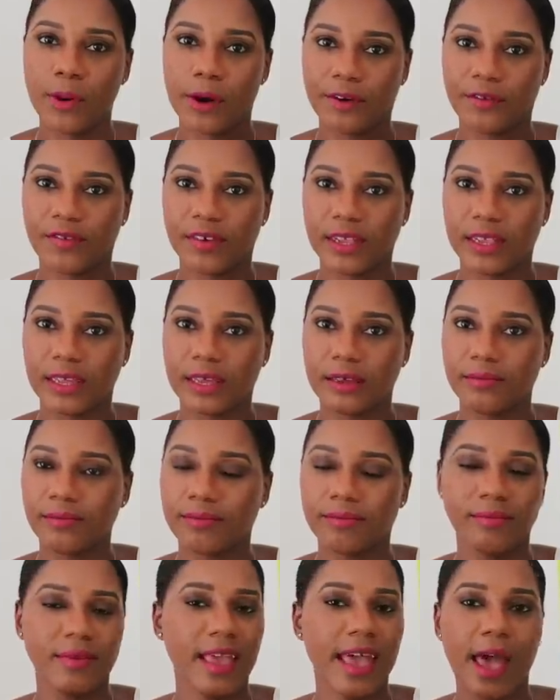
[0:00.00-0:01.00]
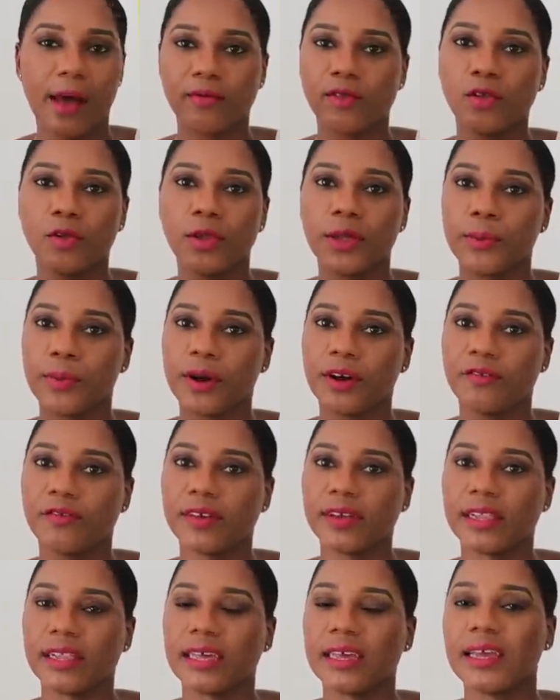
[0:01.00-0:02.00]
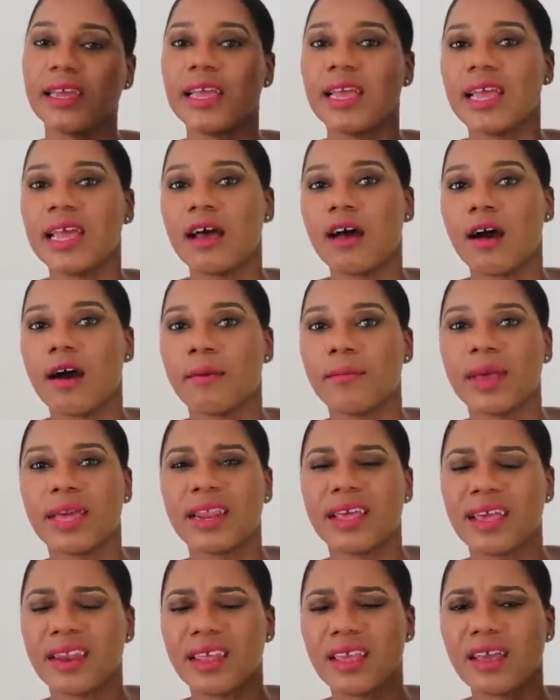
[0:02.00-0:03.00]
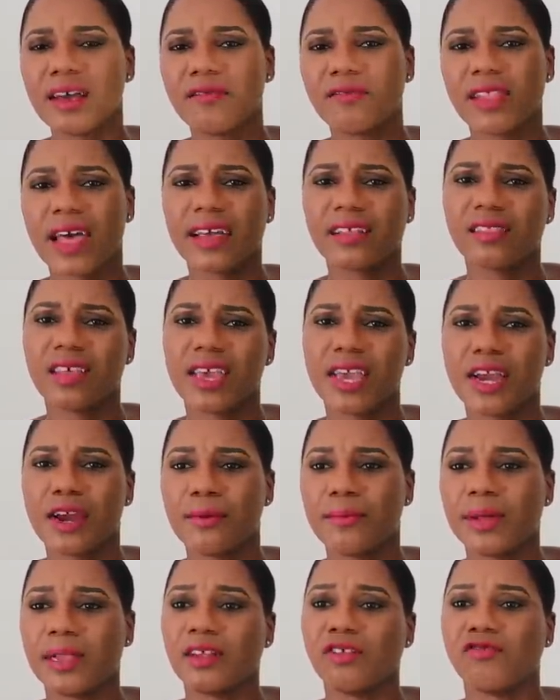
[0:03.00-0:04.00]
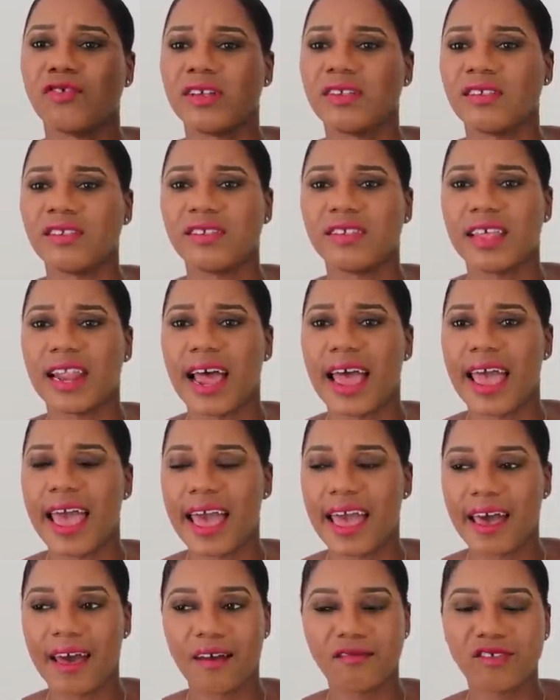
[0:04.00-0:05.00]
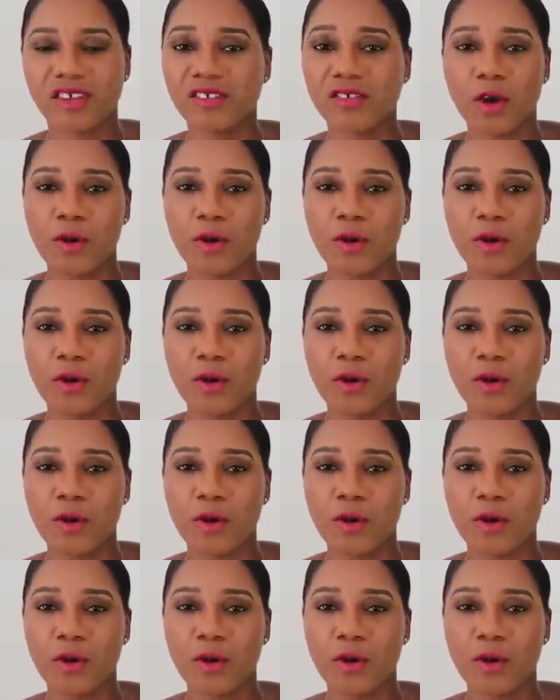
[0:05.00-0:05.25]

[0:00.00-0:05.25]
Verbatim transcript: perfectly. absolutely perfectly. And any of like the Karen Millen dresses that I have, just